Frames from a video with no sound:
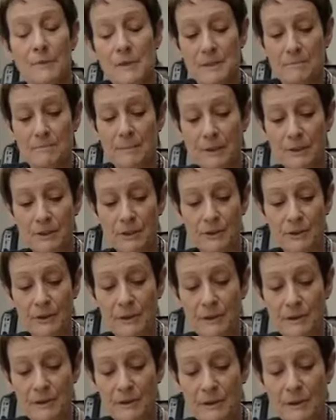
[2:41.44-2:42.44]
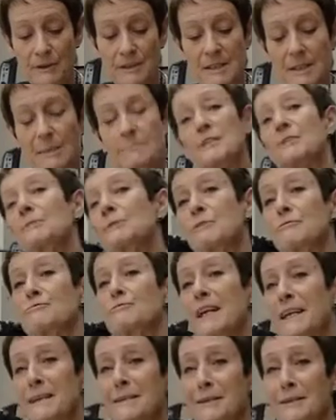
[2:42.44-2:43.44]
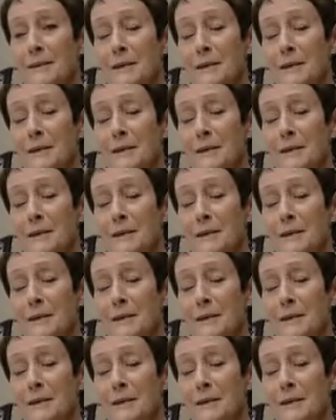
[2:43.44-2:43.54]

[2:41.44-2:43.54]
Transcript: was built on some sort of rig so